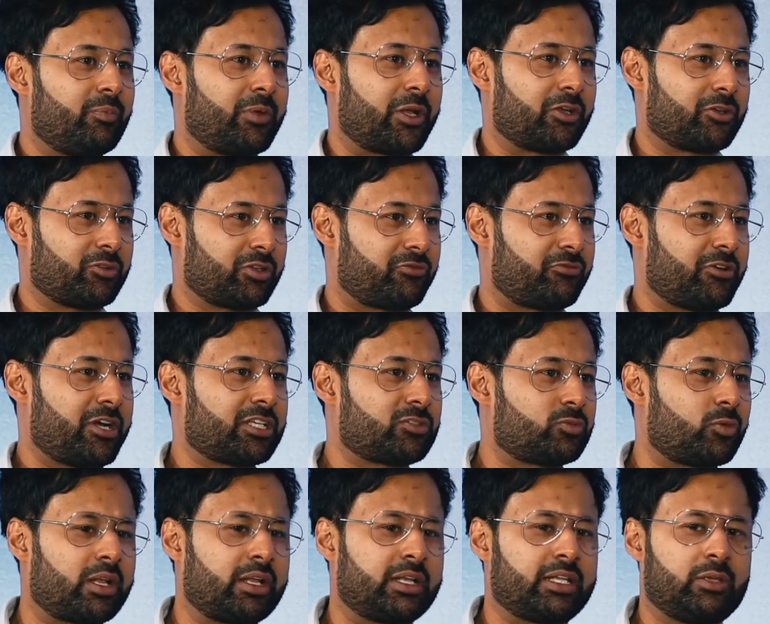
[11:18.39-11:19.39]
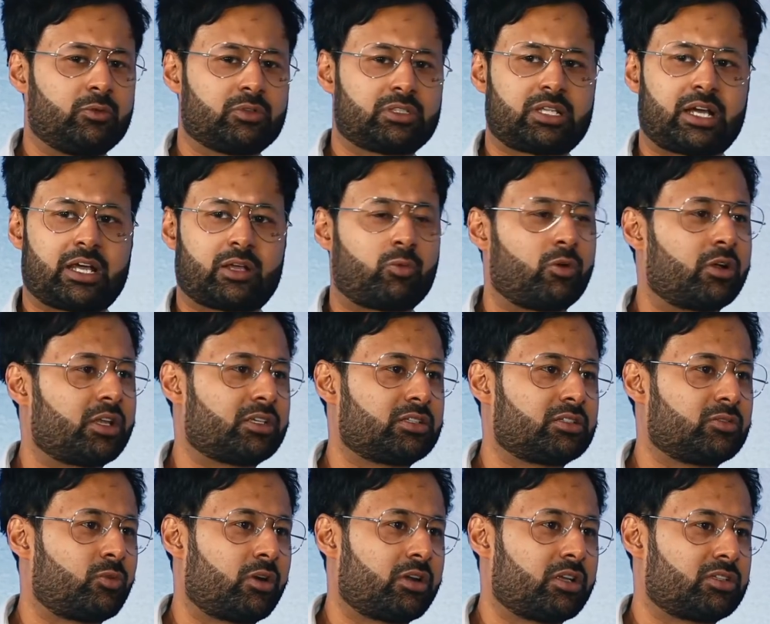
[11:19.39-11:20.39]
because of the first one, and he was like, what
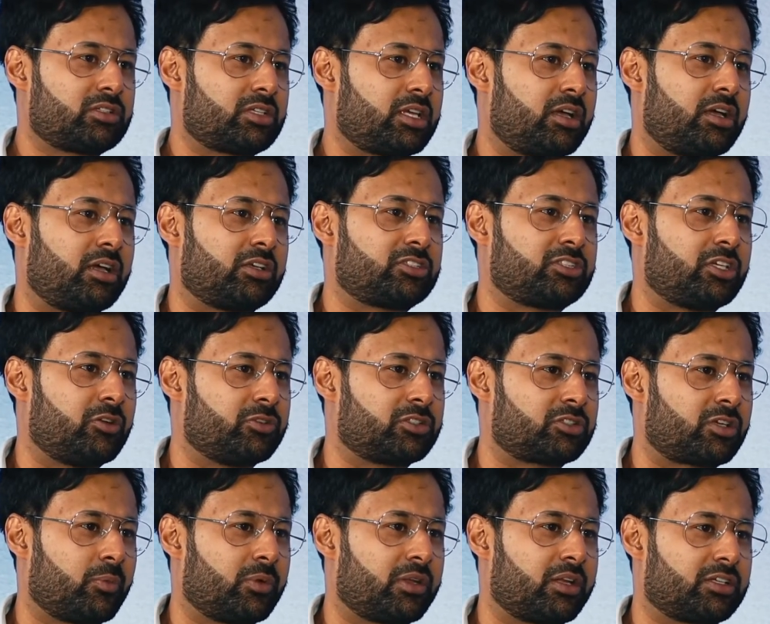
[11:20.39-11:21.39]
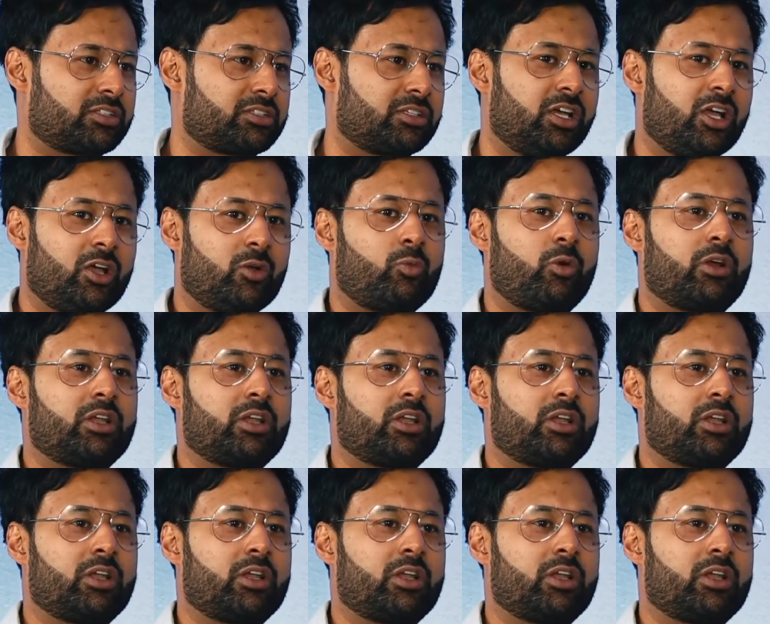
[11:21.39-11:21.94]
is service accommodation?